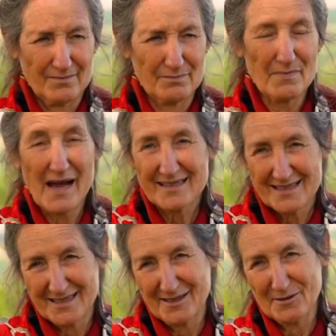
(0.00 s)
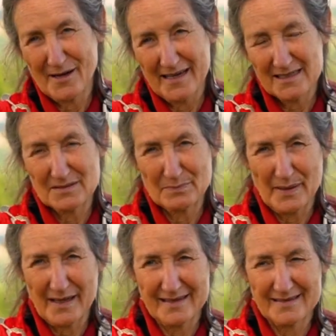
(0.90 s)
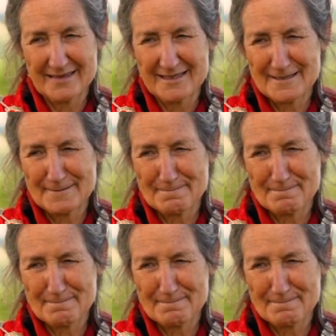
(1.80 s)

master your aches and pains.